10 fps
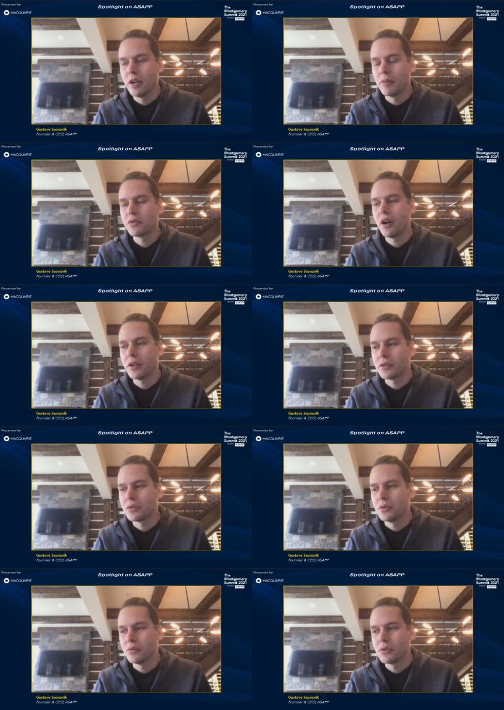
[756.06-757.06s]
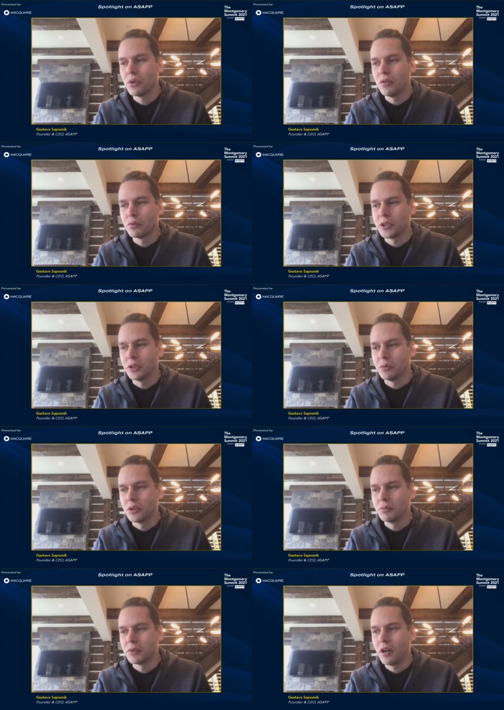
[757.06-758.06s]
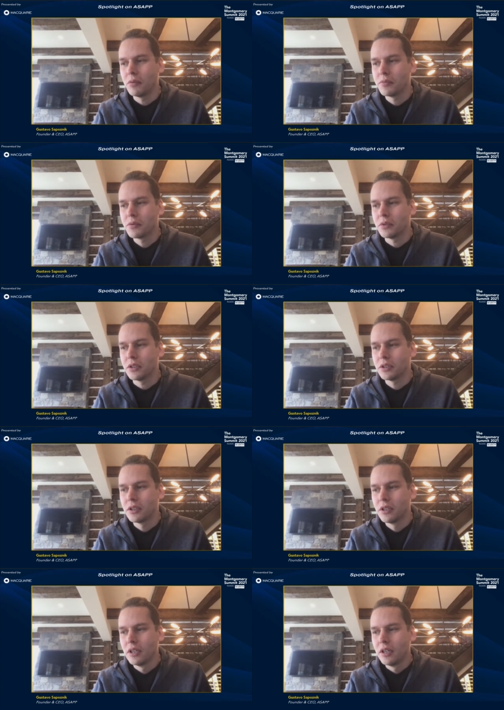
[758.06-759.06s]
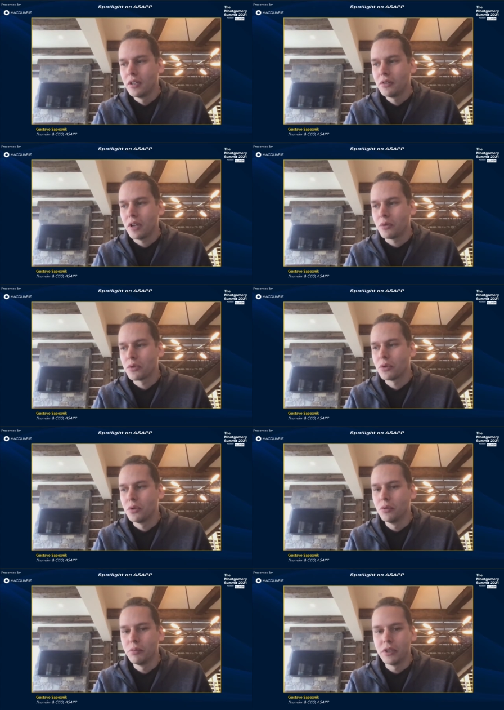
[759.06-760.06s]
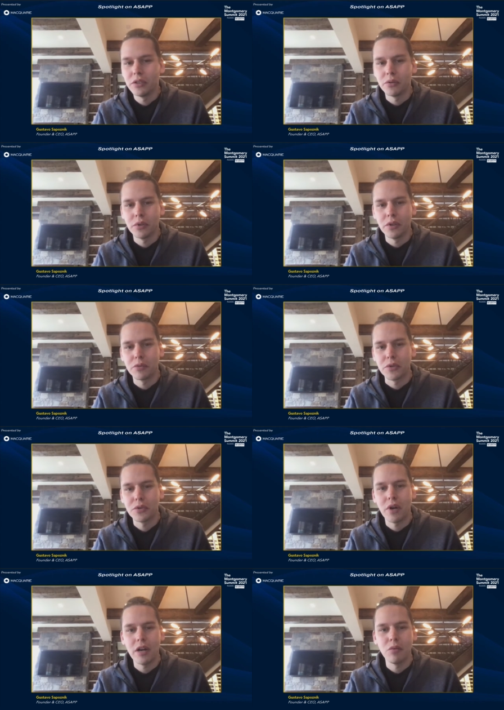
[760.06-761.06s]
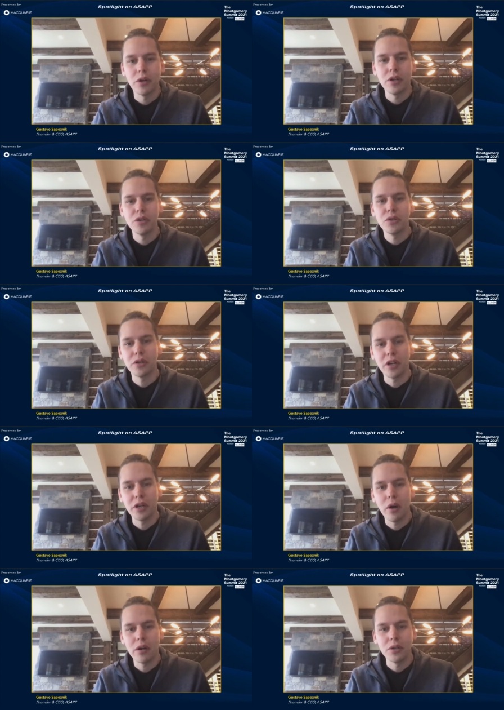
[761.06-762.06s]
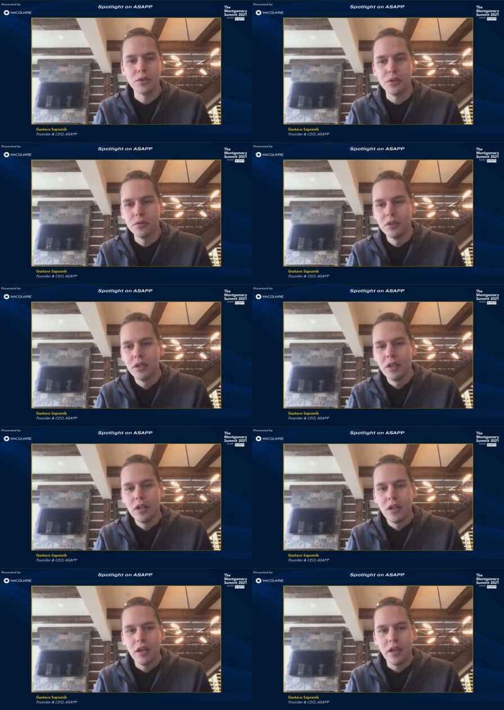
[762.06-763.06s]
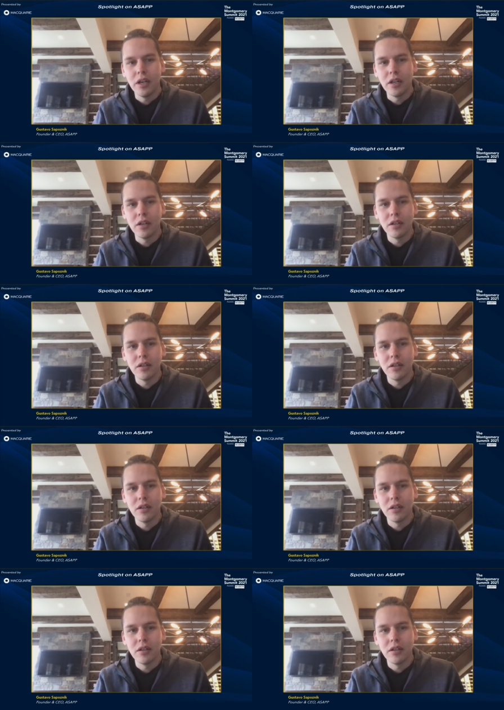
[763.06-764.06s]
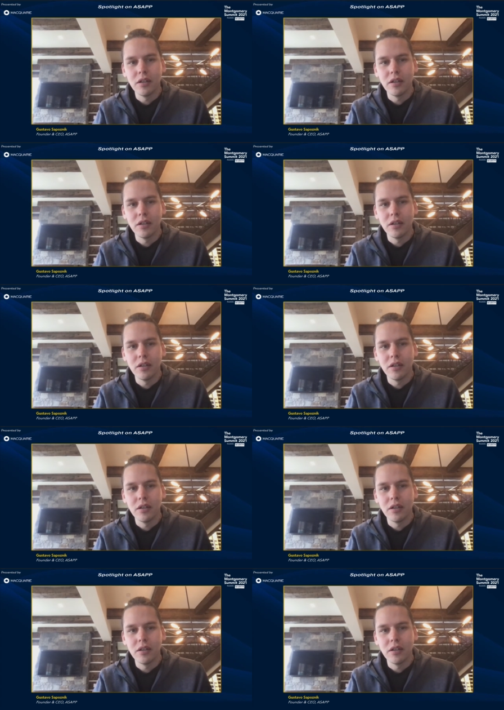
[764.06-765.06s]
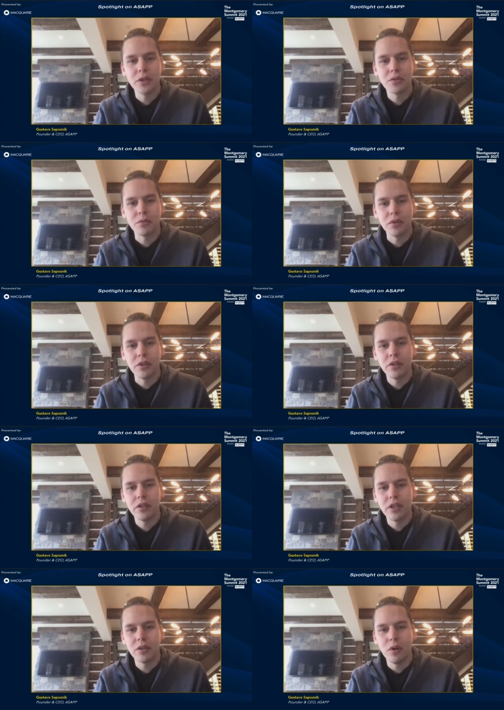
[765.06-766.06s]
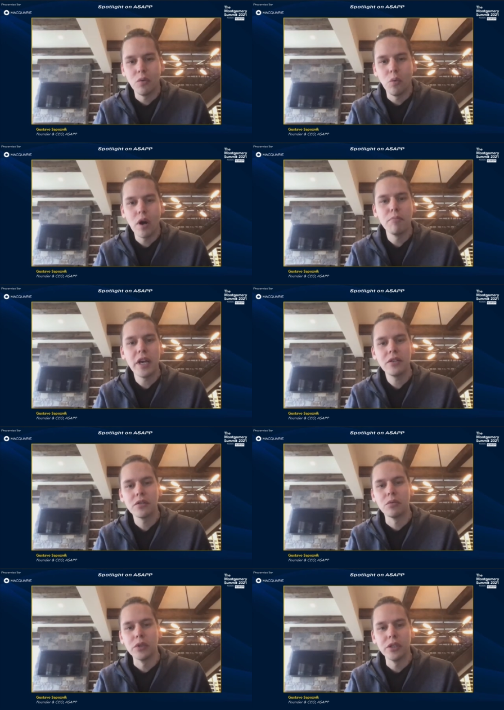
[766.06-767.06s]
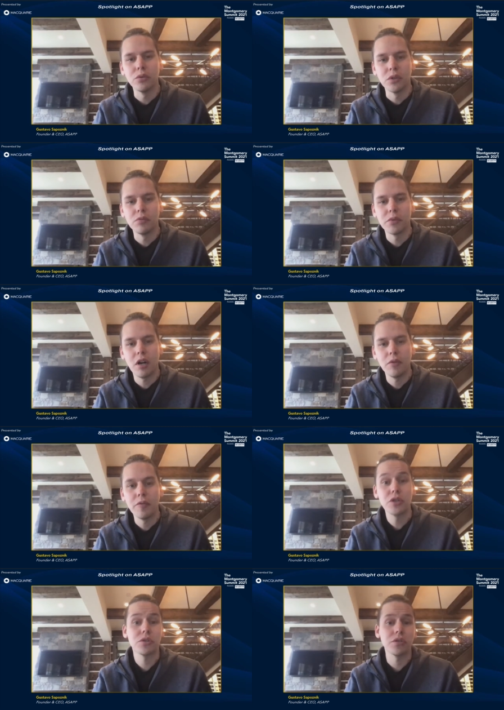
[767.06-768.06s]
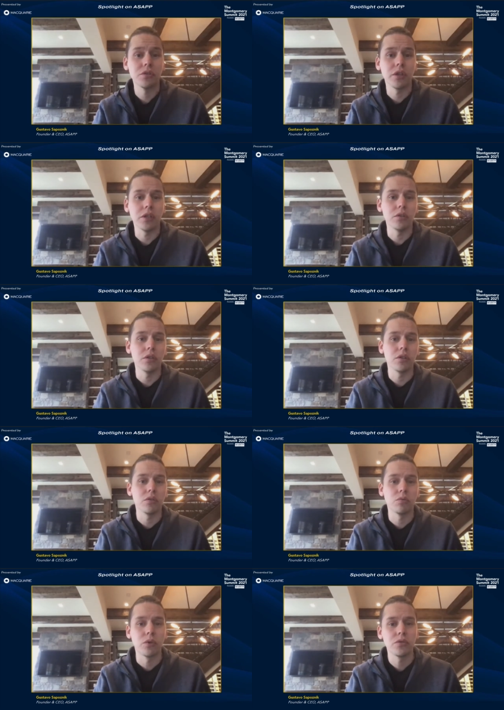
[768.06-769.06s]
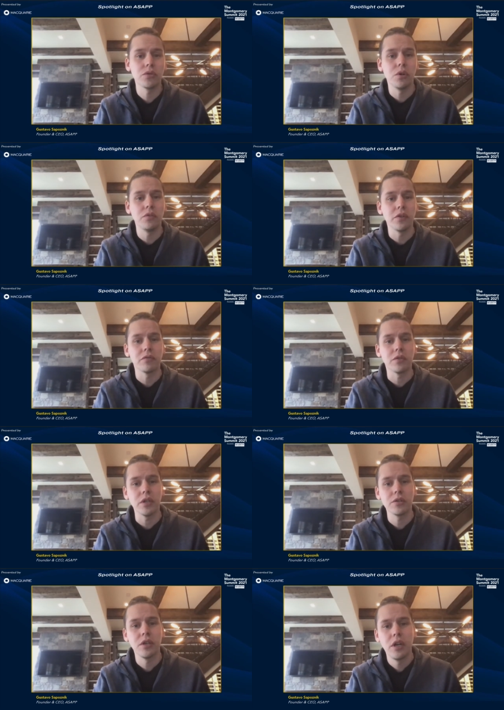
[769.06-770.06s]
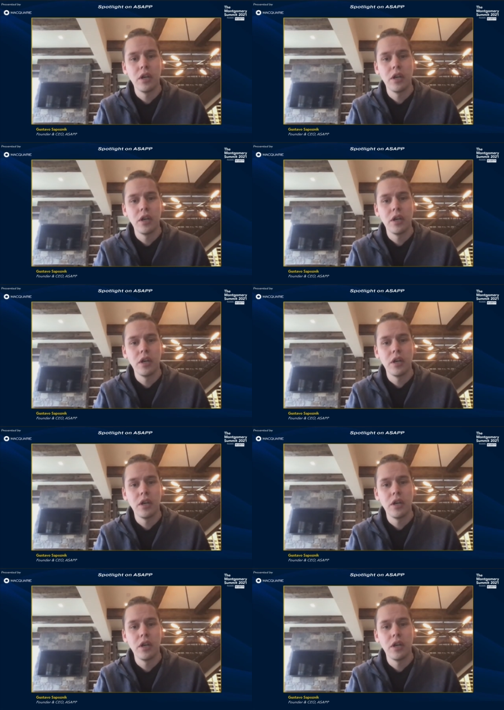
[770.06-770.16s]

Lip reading: products to solve real world problems, which sounds cool, but doesn't really prescribe what it is you're going to go out and do. And the first task then became for us to really think, well, what makes a real world problem interesting or worth solving for us?